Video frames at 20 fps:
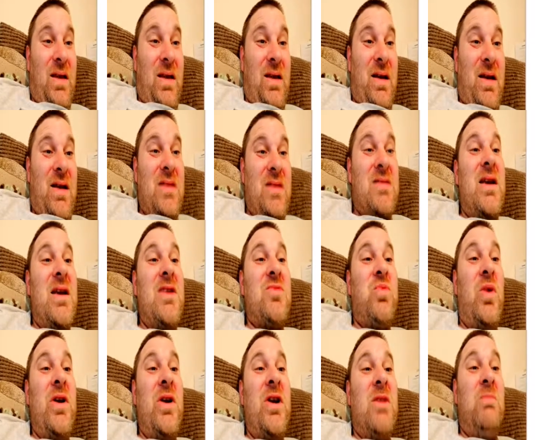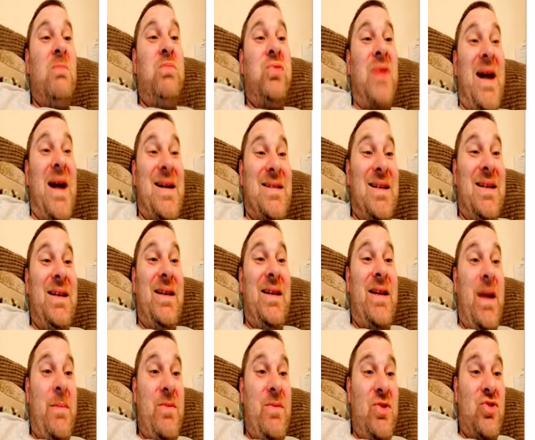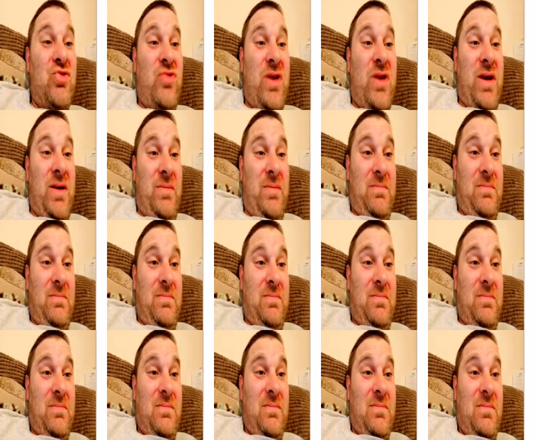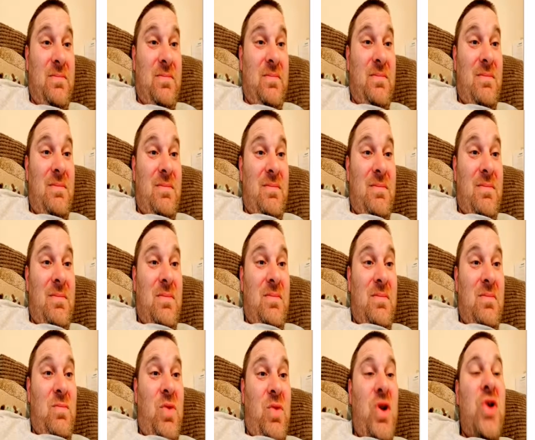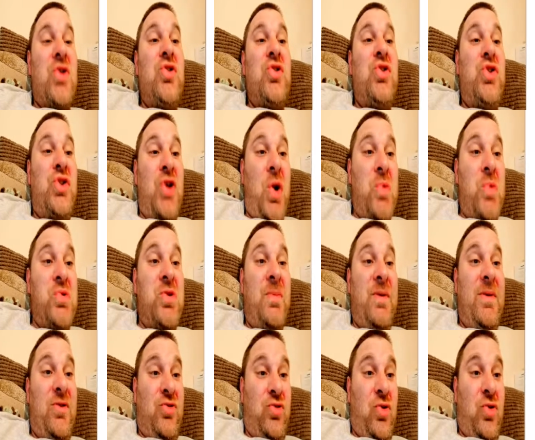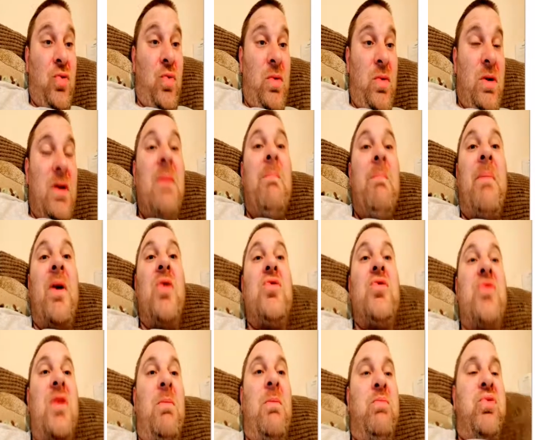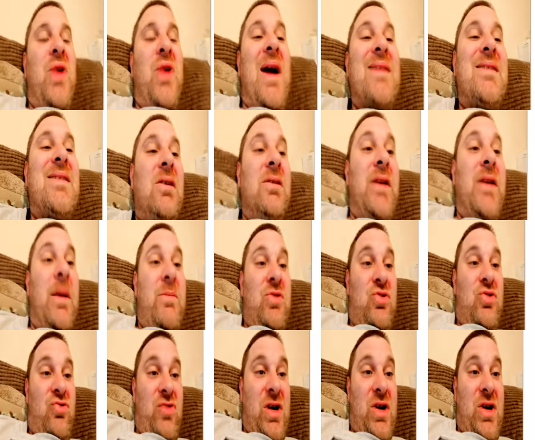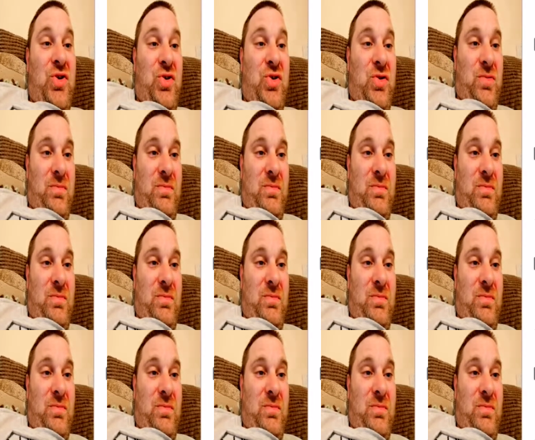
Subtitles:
It's what you can practically demonstrate, what you can show to be true by using a practical demonstration.